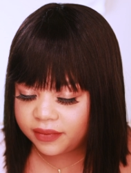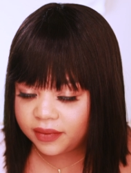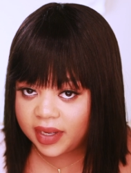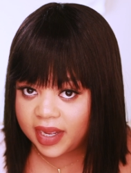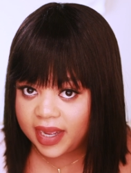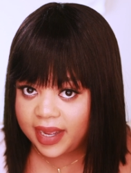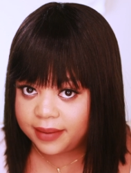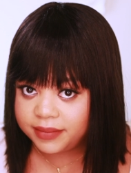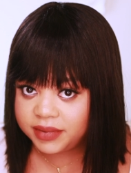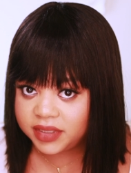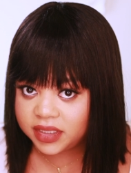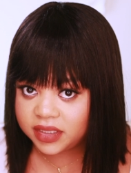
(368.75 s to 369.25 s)

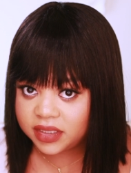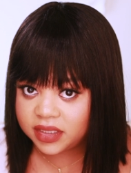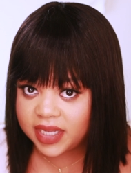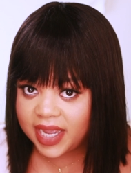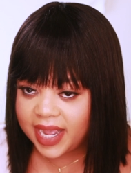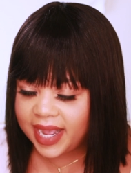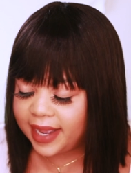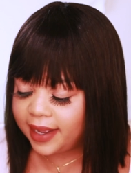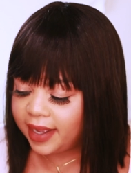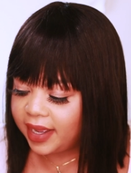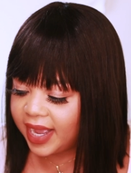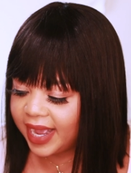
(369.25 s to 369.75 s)
I just
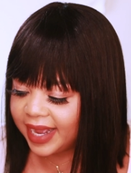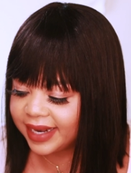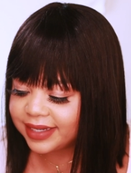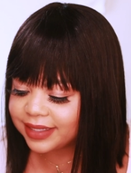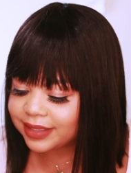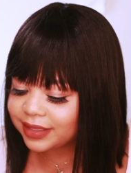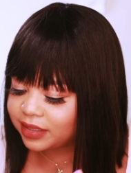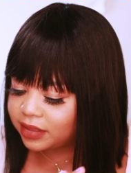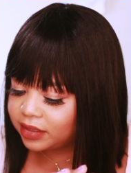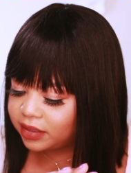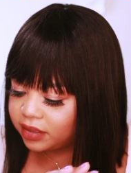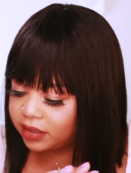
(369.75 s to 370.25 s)

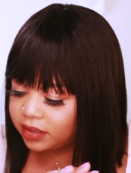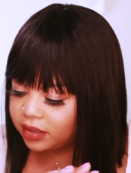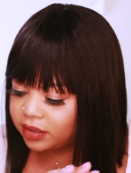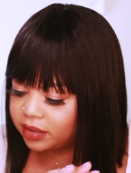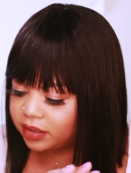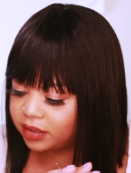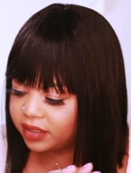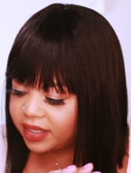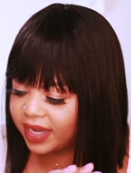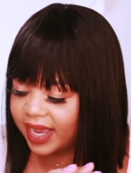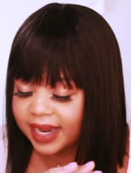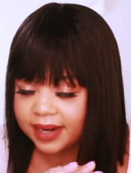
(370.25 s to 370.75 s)

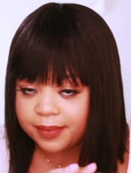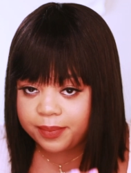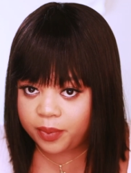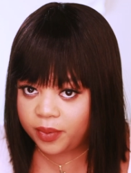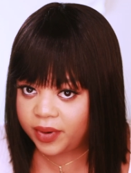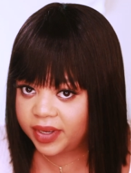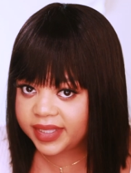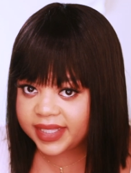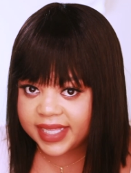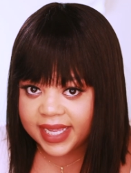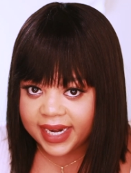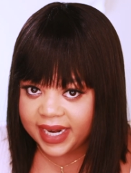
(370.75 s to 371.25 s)
gotta
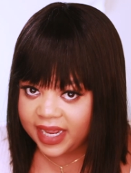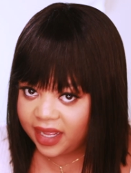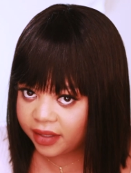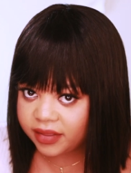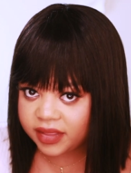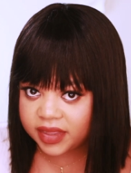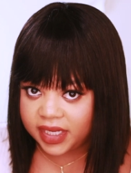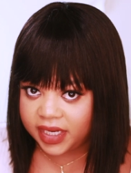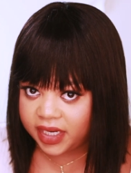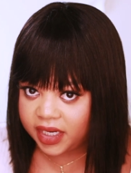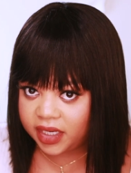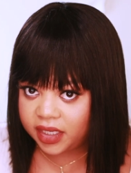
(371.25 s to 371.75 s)
point that out
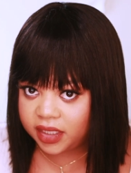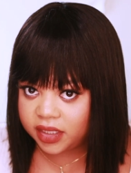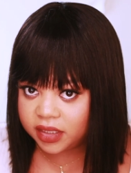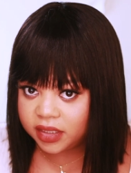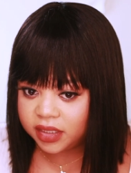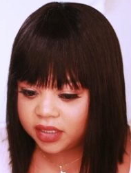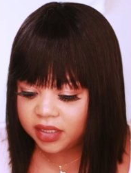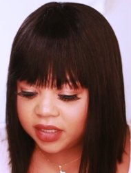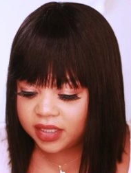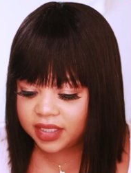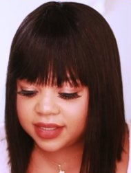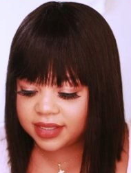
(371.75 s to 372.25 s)
there,
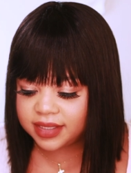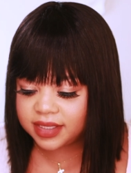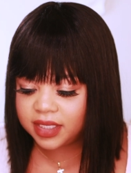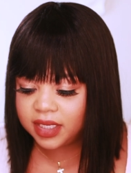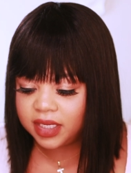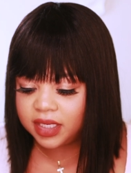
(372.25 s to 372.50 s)
because